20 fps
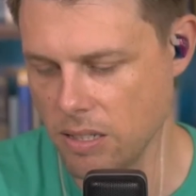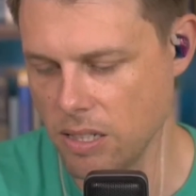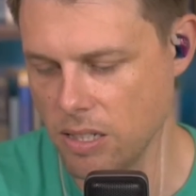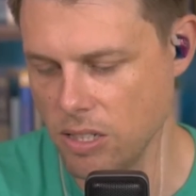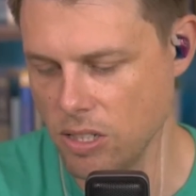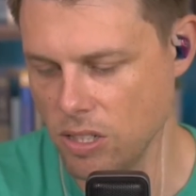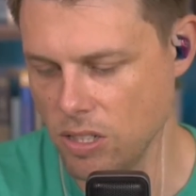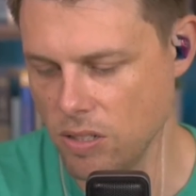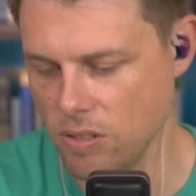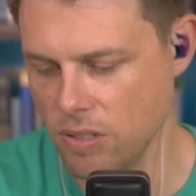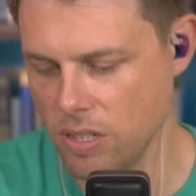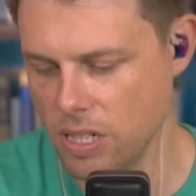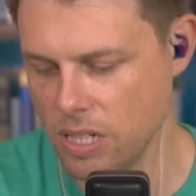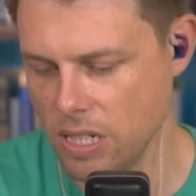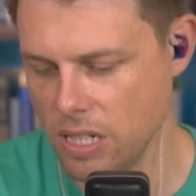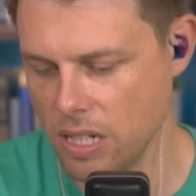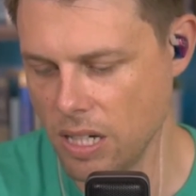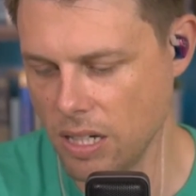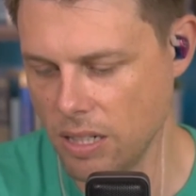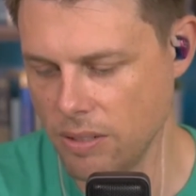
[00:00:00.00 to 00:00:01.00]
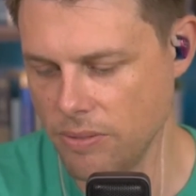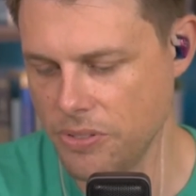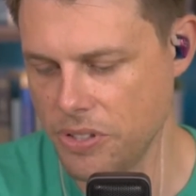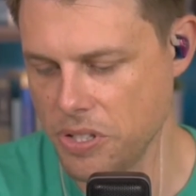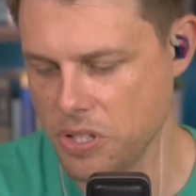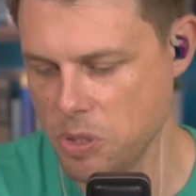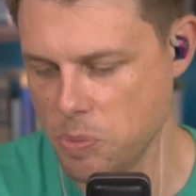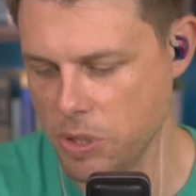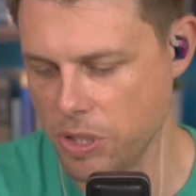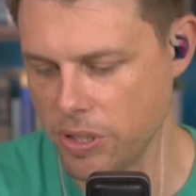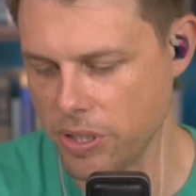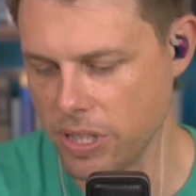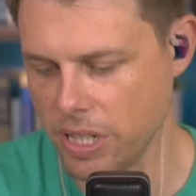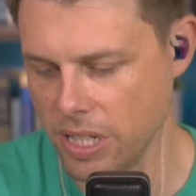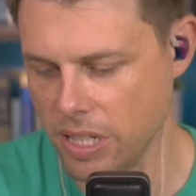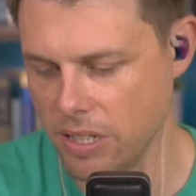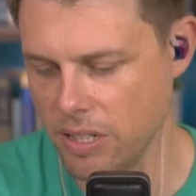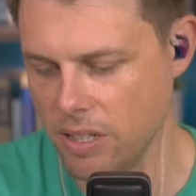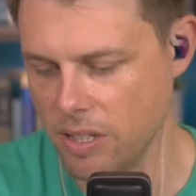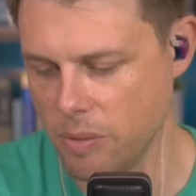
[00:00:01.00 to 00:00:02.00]
the unity of the Spirit
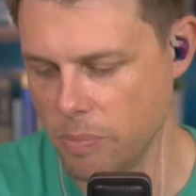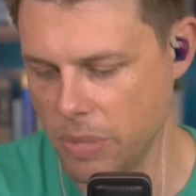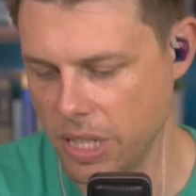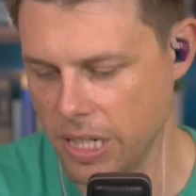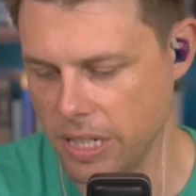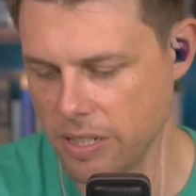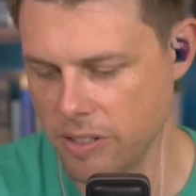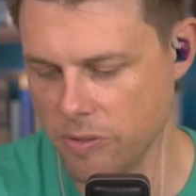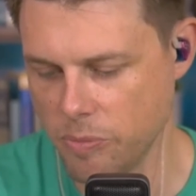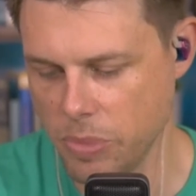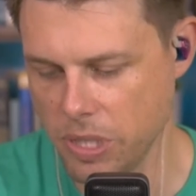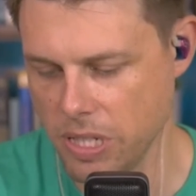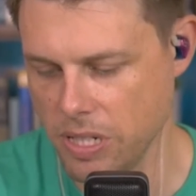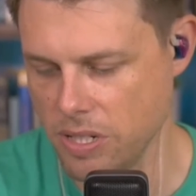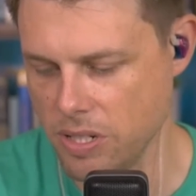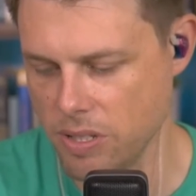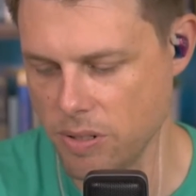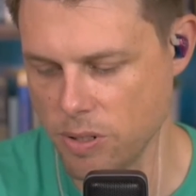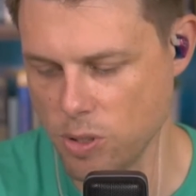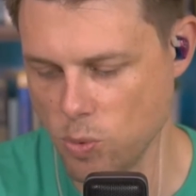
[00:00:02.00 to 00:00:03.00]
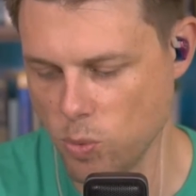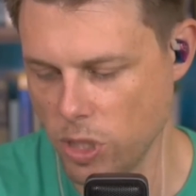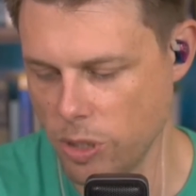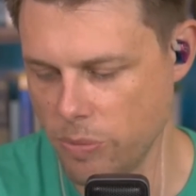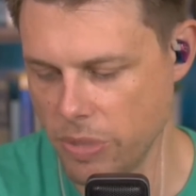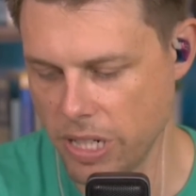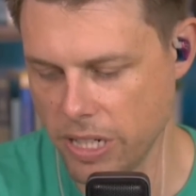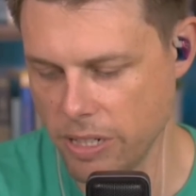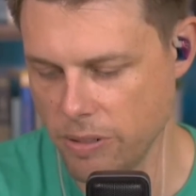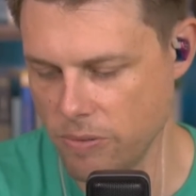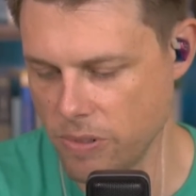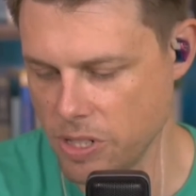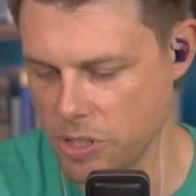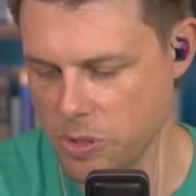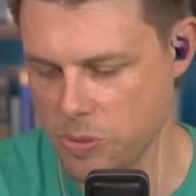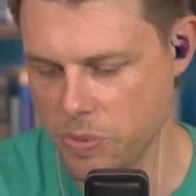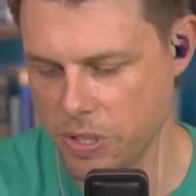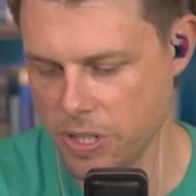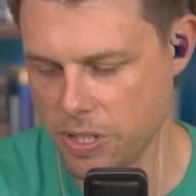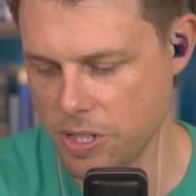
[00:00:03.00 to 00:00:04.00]
Spirit in the body of peace. There's one body, one
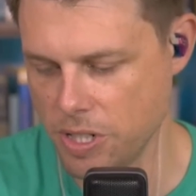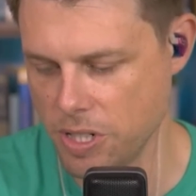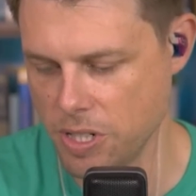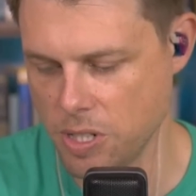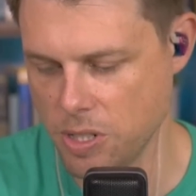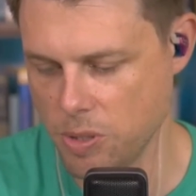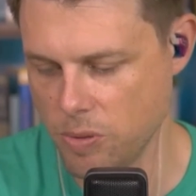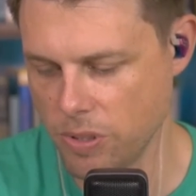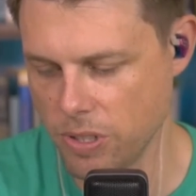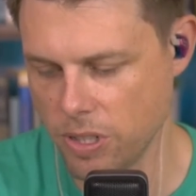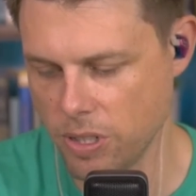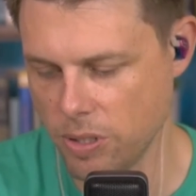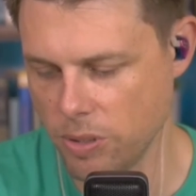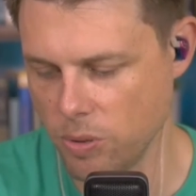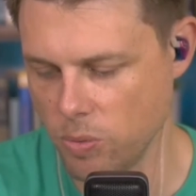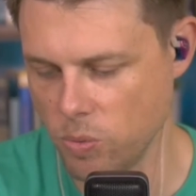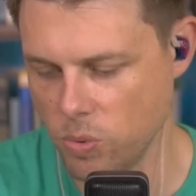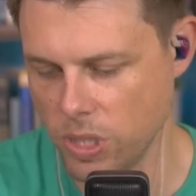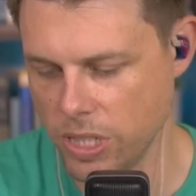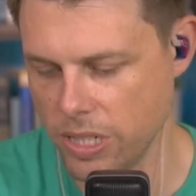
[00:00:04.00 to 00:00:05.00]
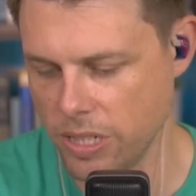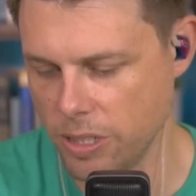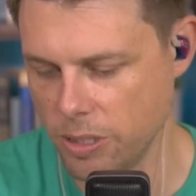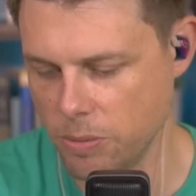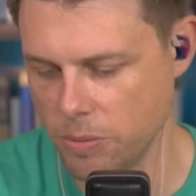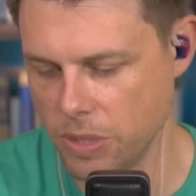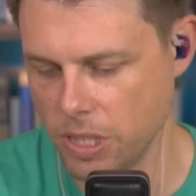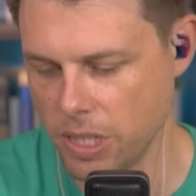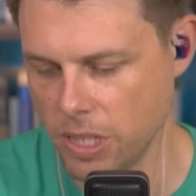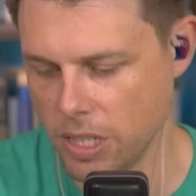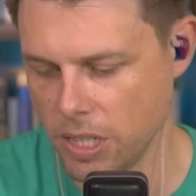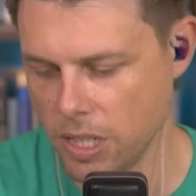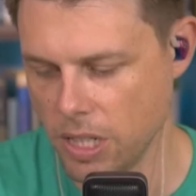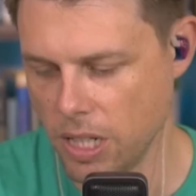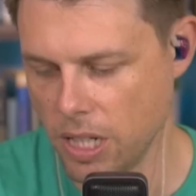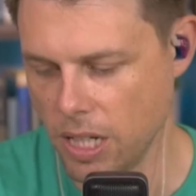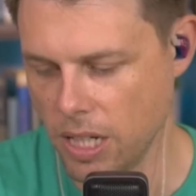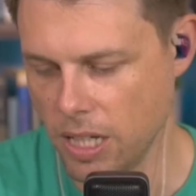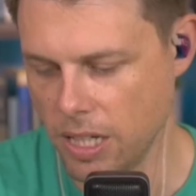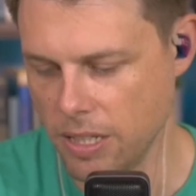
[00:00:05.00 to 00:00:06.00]
Spirit, just as you were called, one hope
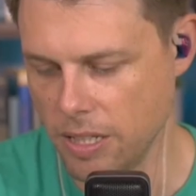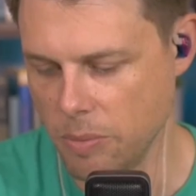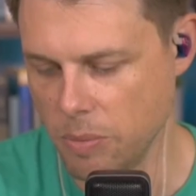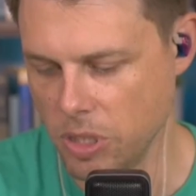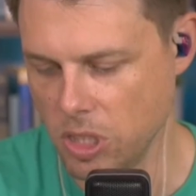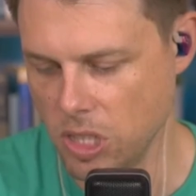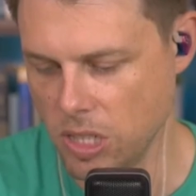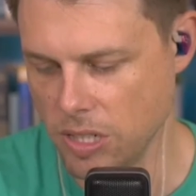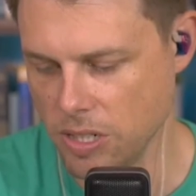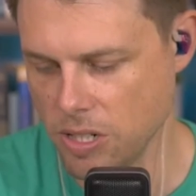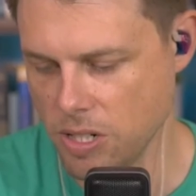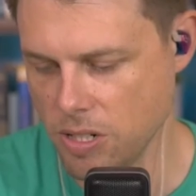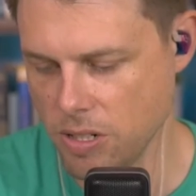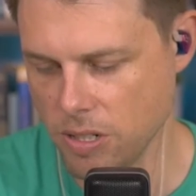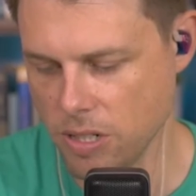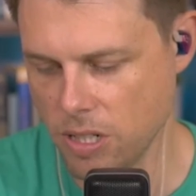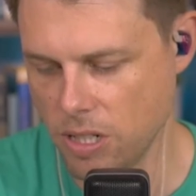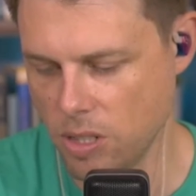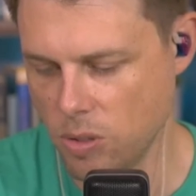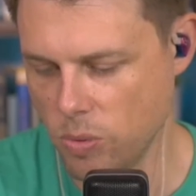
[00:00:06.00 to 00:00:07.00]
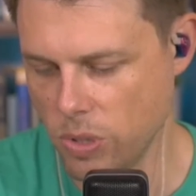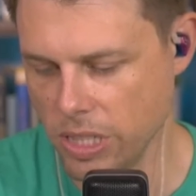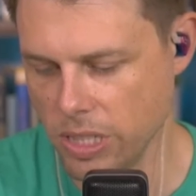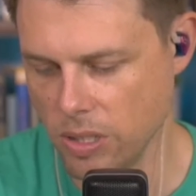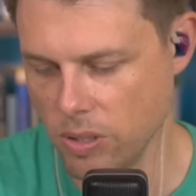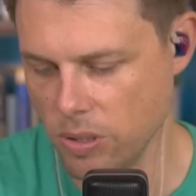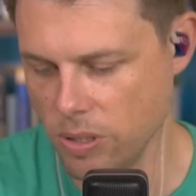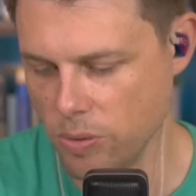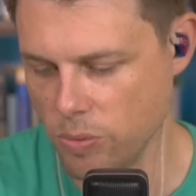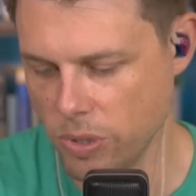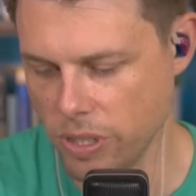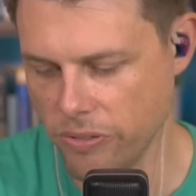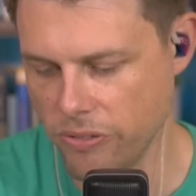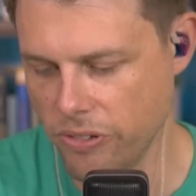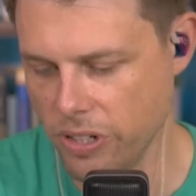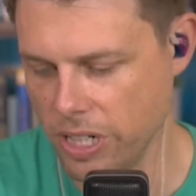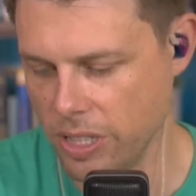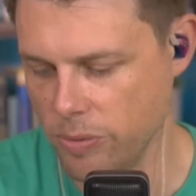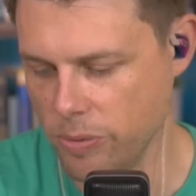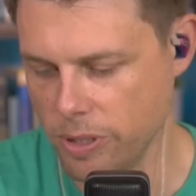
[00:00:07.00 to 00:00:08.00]
uh, that belongs to your call, one Lord, one
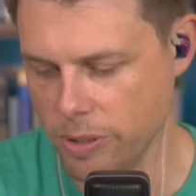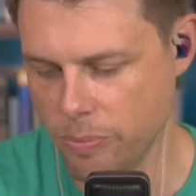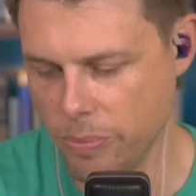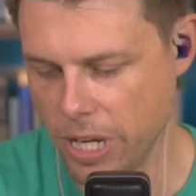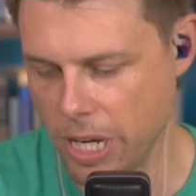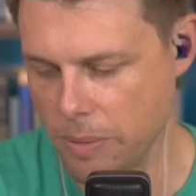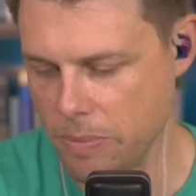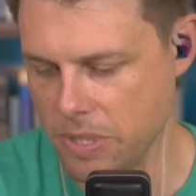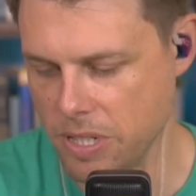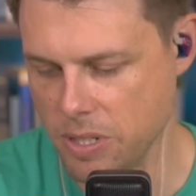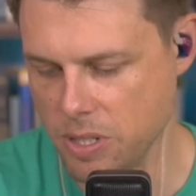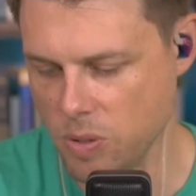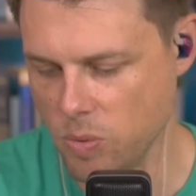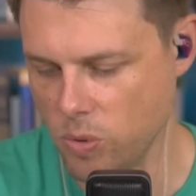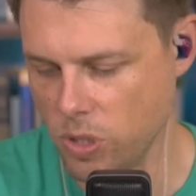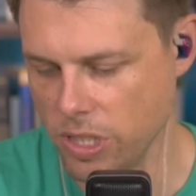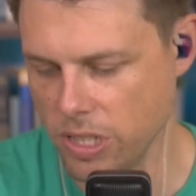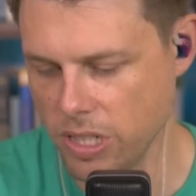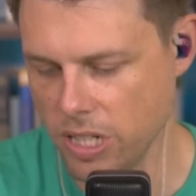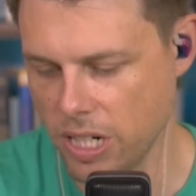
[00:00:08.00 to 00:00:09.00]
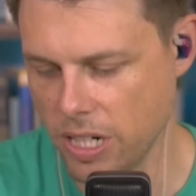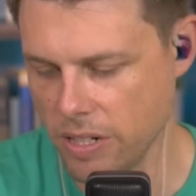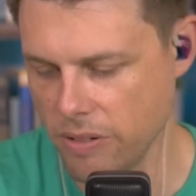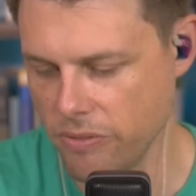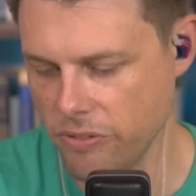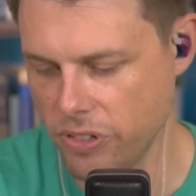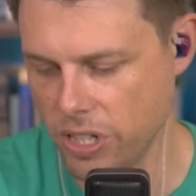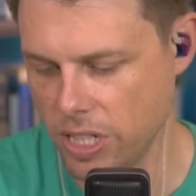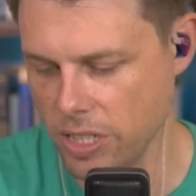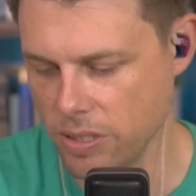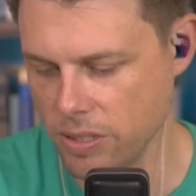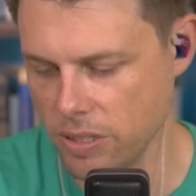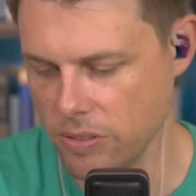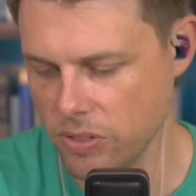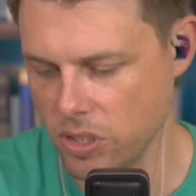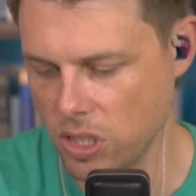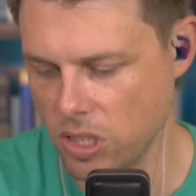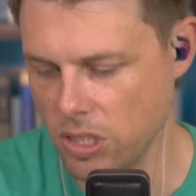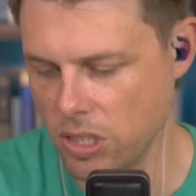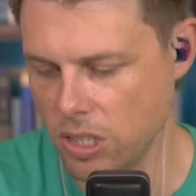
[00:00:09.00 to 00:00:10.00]
faith, one baptism, one God and Father of
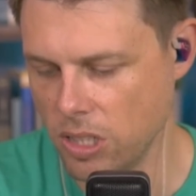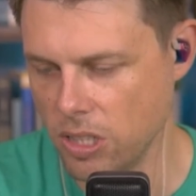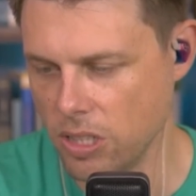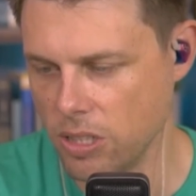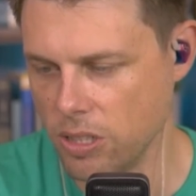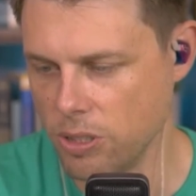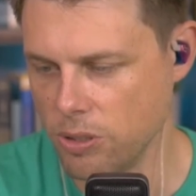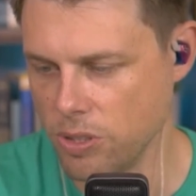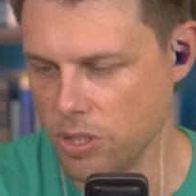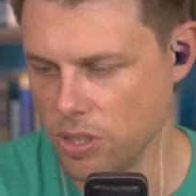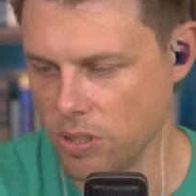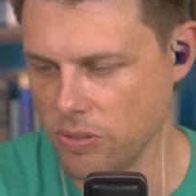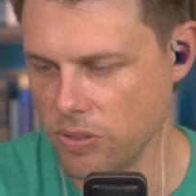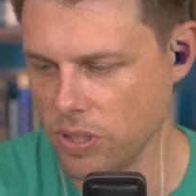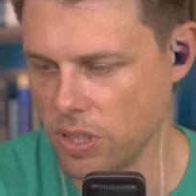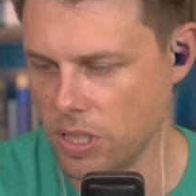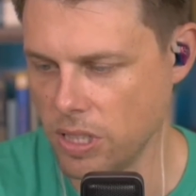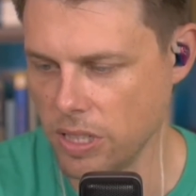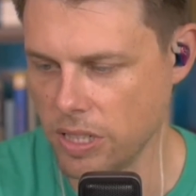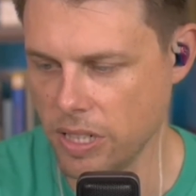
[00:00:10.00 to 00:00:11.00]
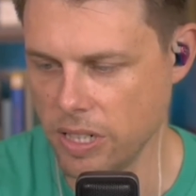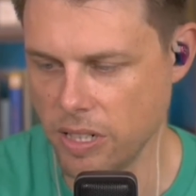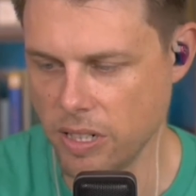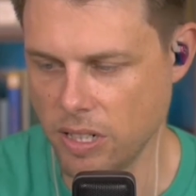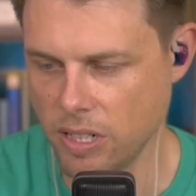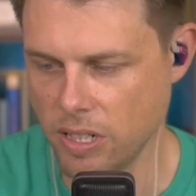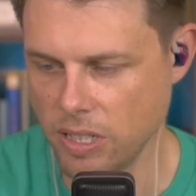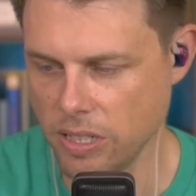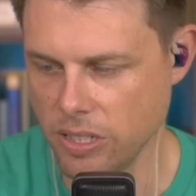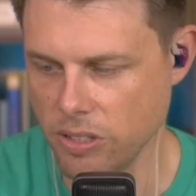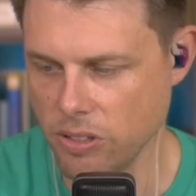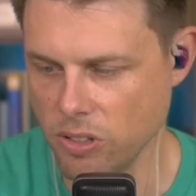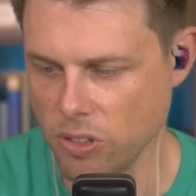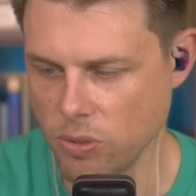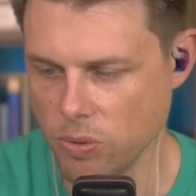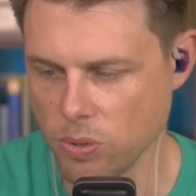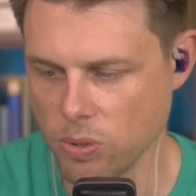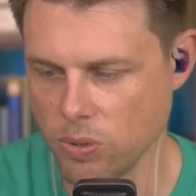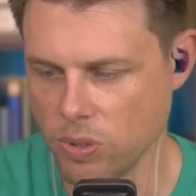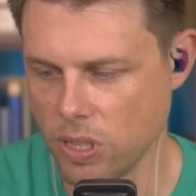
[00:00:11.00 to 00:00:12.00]
all, who is over all and in all and
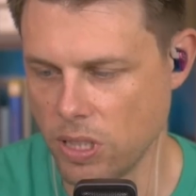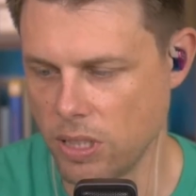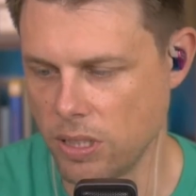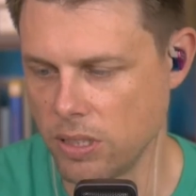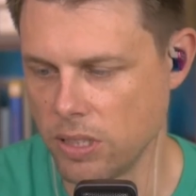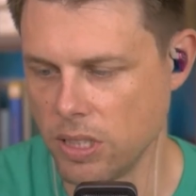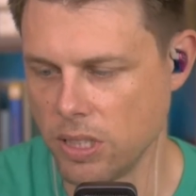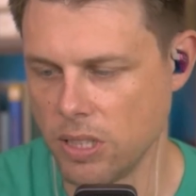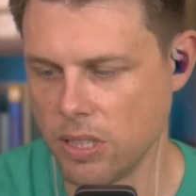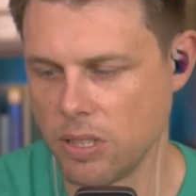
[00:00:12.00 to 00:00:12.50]
through all.